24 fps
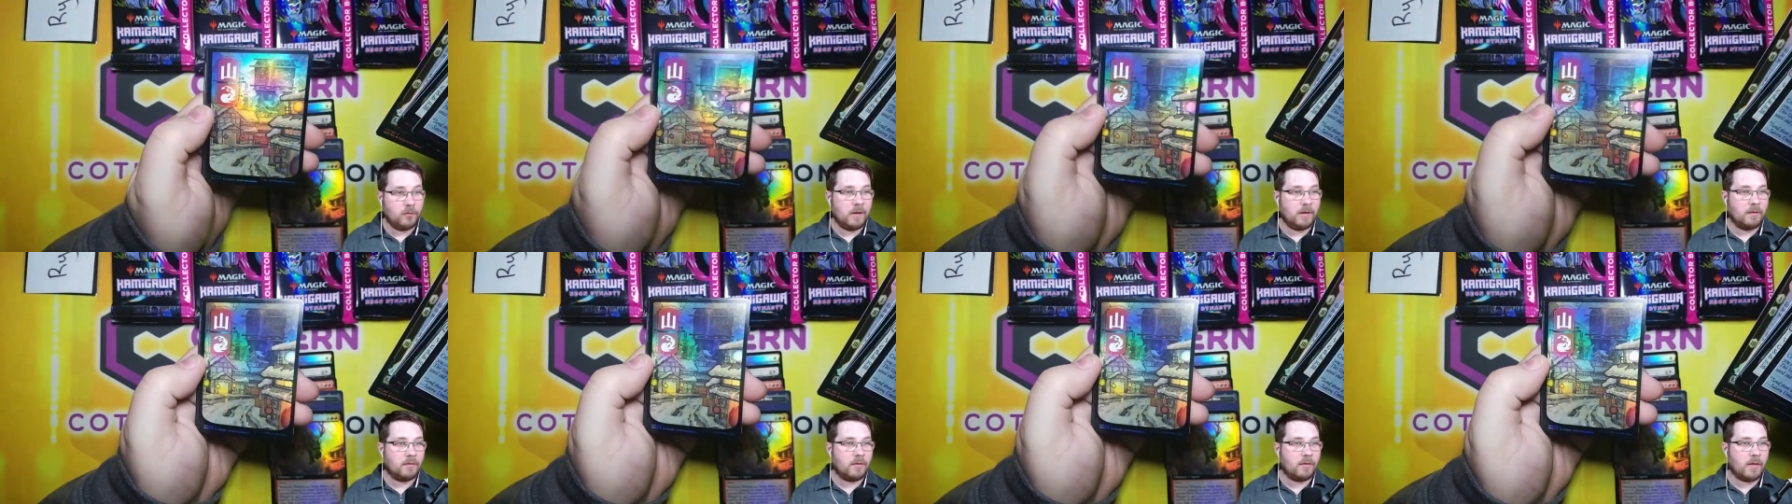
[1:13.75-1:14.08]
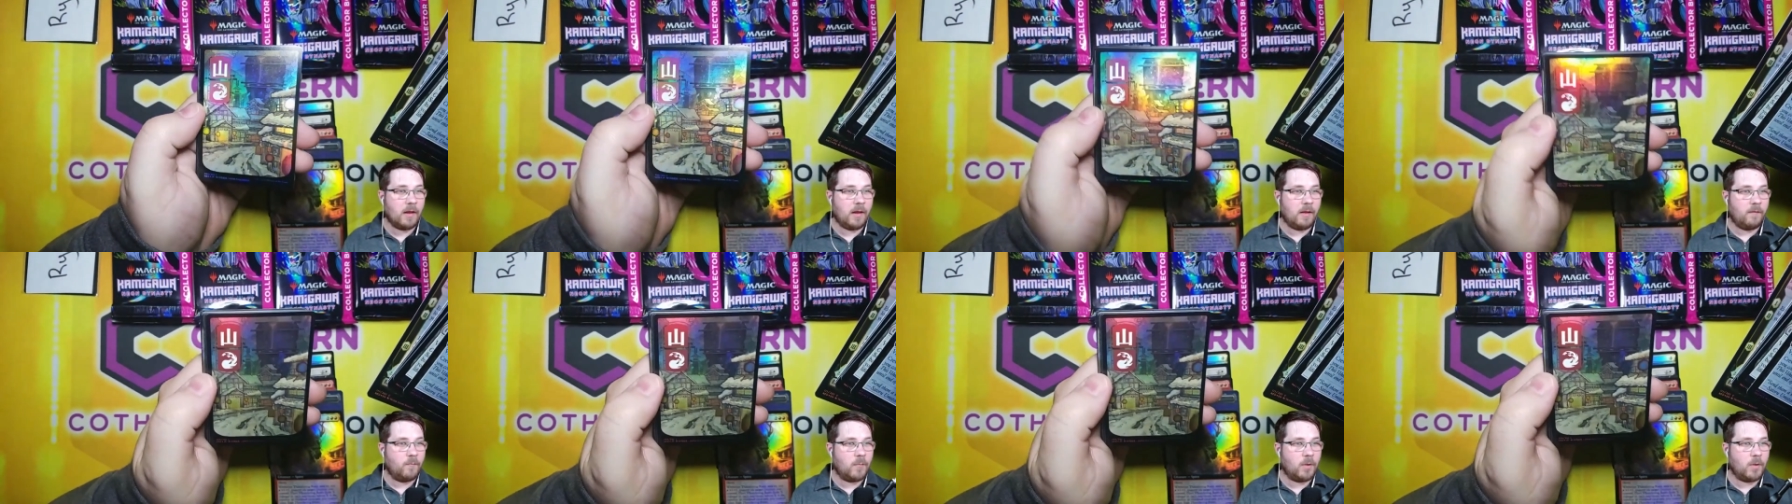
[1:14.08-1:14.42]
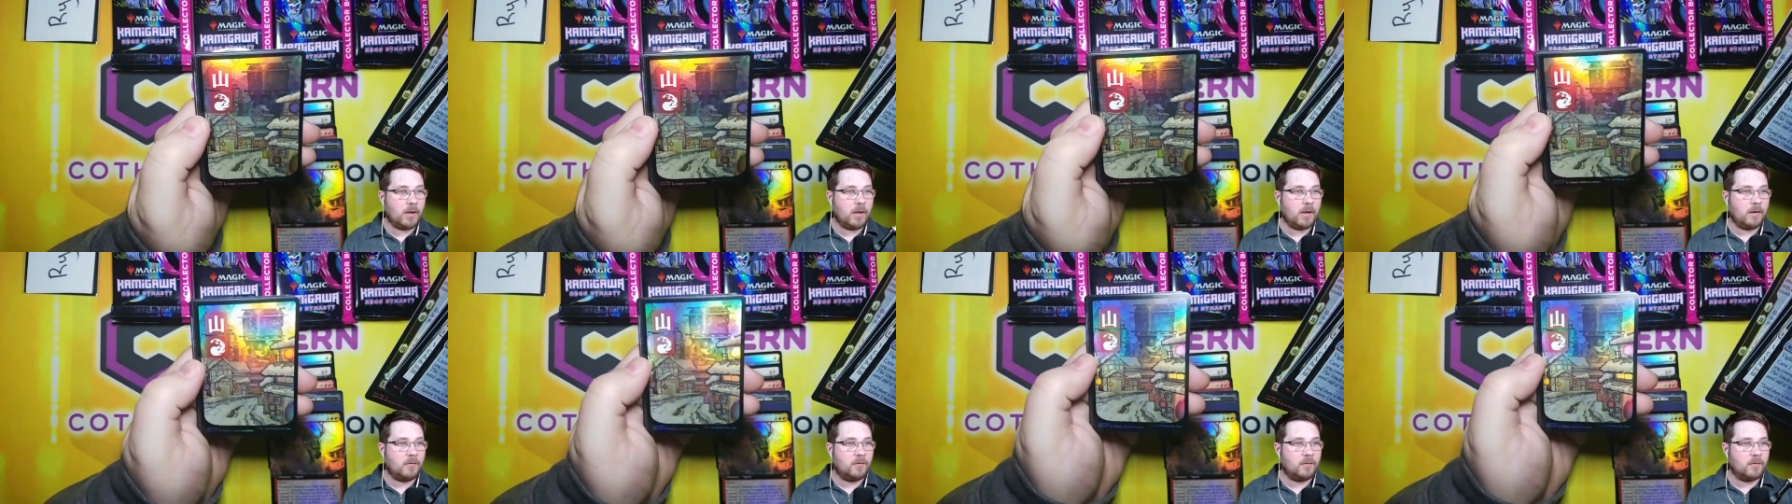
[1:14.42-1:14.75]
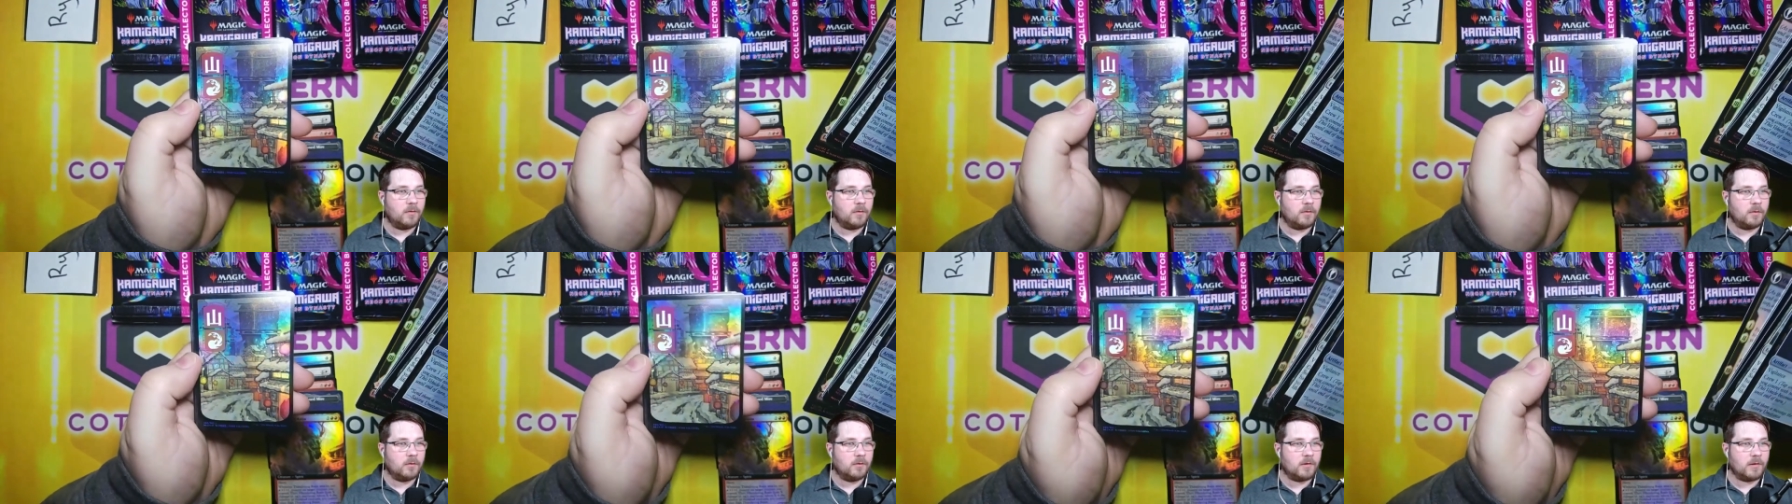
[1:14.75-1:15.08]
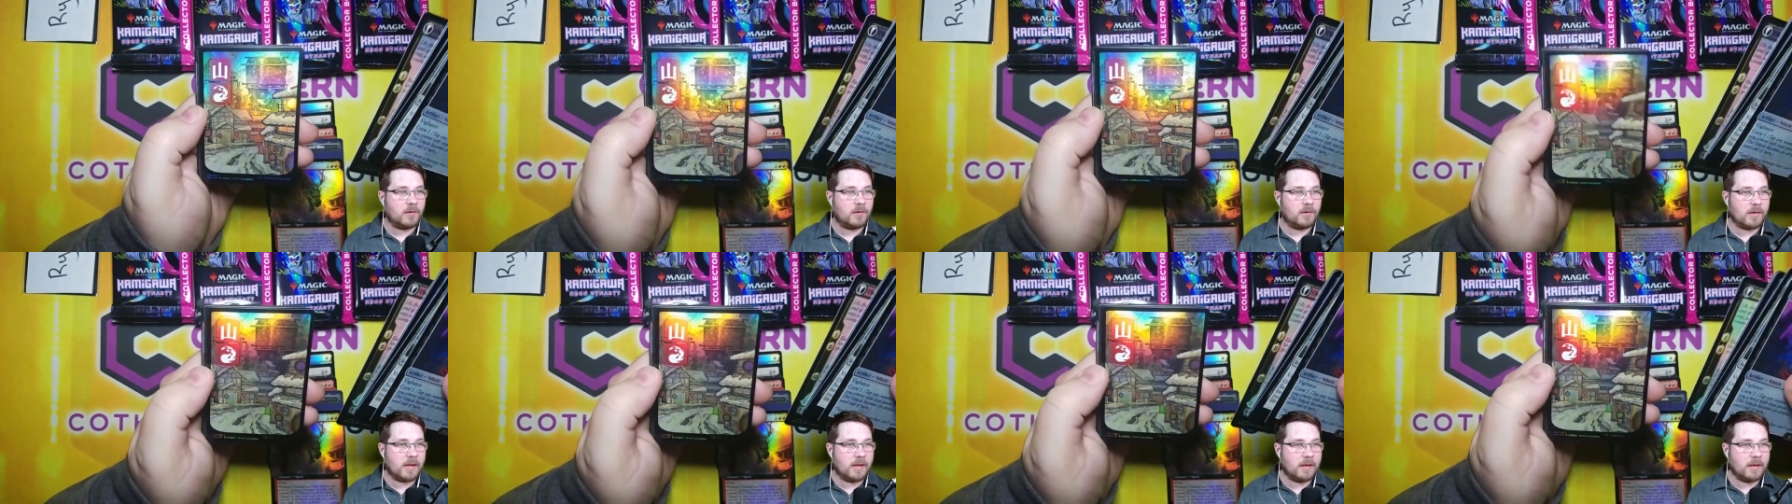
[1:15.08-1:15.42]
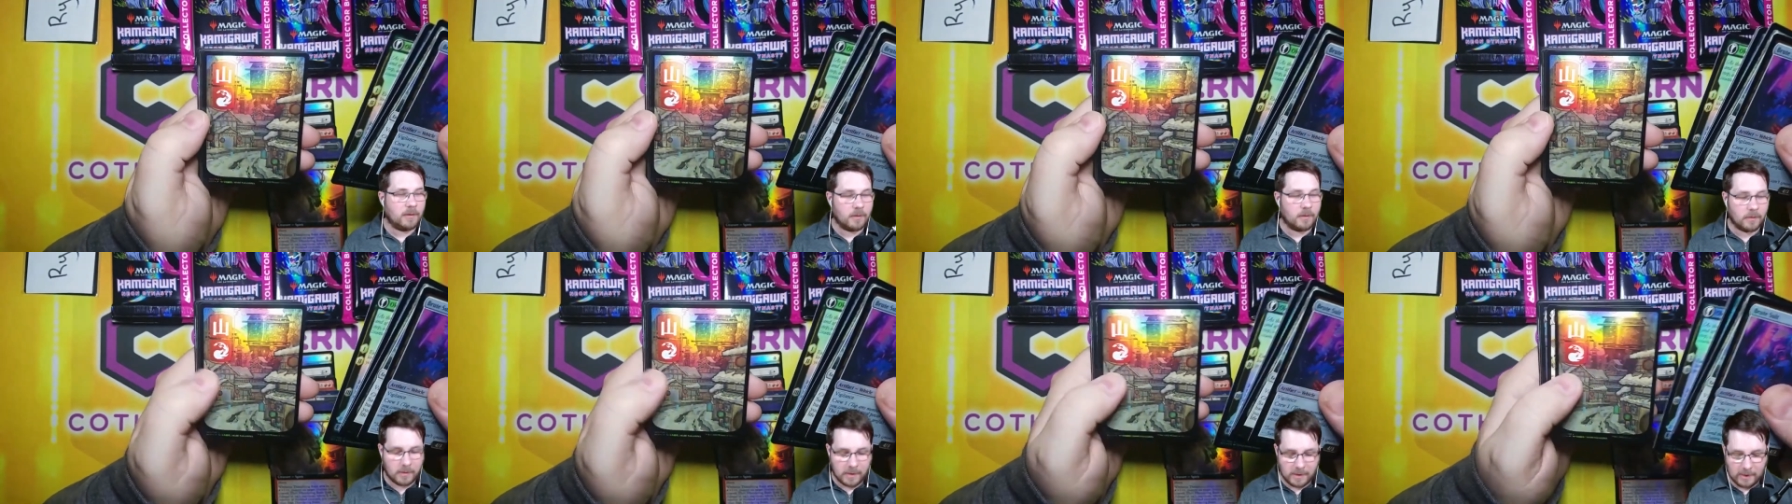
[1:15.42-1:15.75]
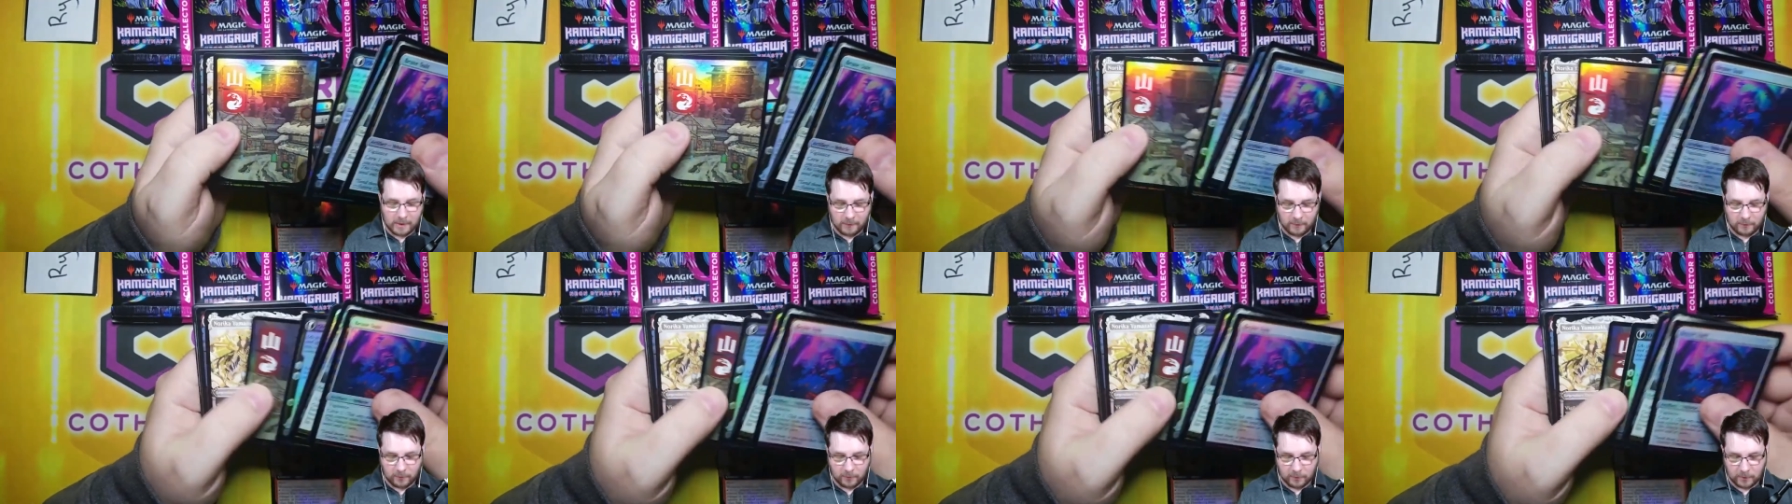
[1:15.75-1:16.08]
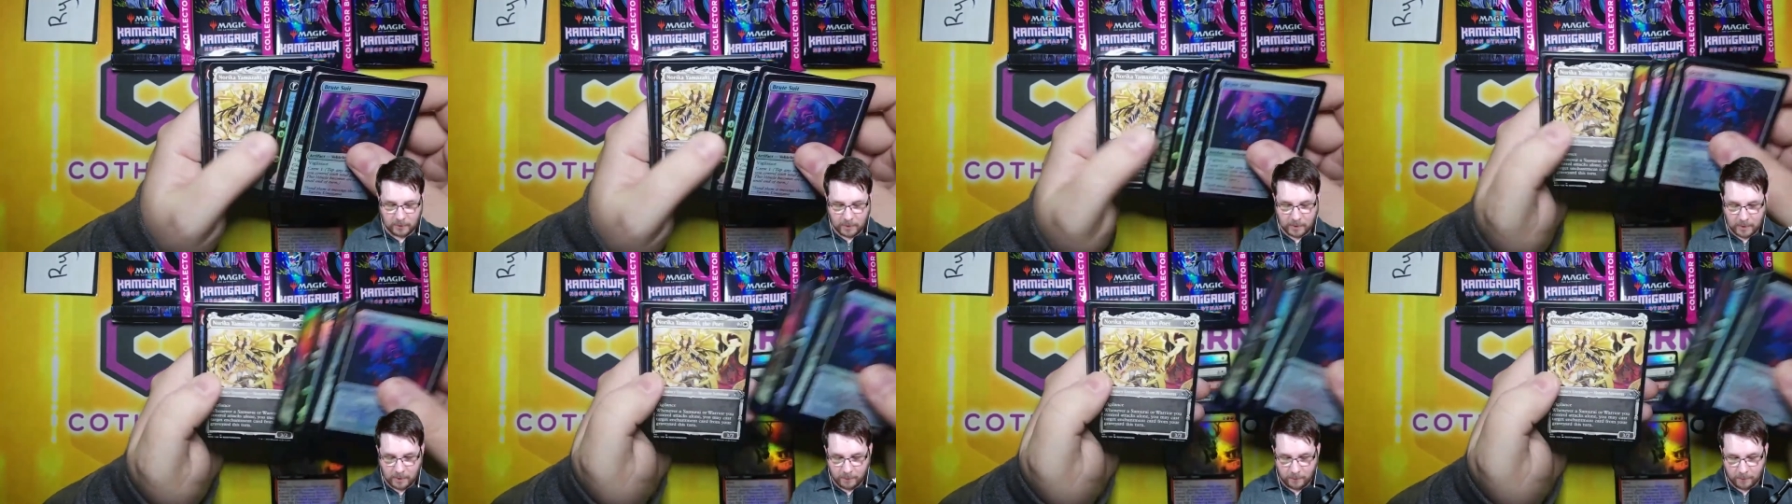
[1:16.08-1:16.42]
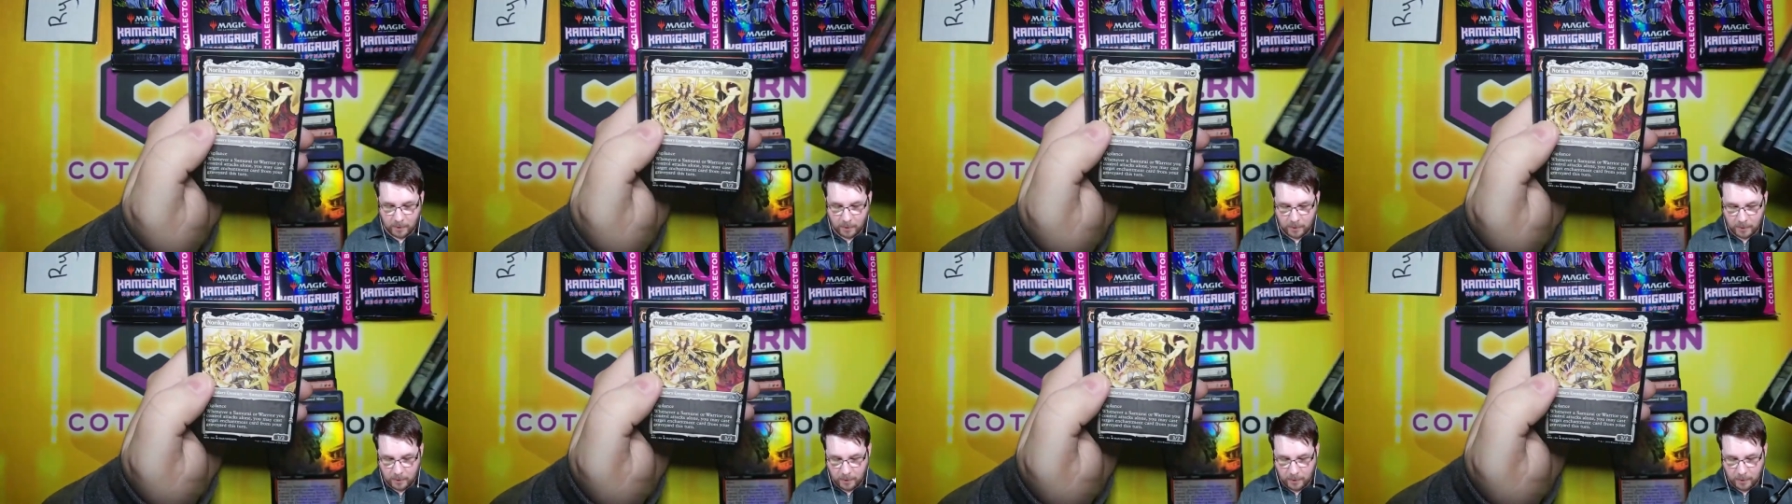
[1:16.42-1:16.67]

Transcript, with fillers: these live Mondays and Thursdays at eight thirty Eastern time.